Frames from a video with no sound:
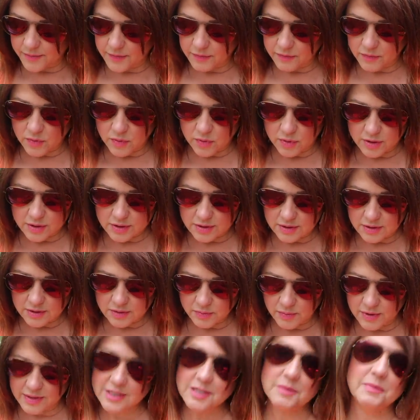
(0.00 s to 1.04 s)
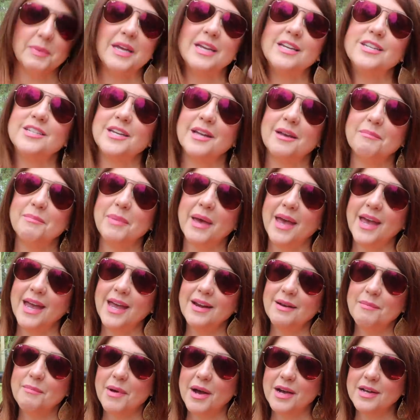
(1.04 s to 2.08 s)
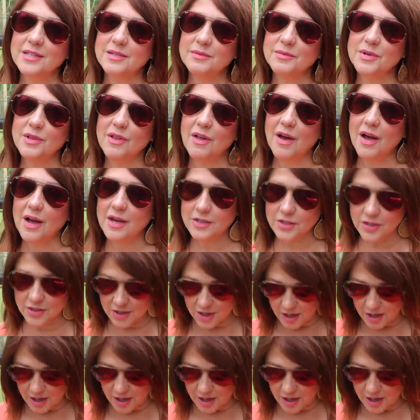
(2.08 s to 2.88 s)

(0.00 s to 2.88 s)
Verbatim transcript: Of course, this one is Pink Champagne, Buxom Gloss.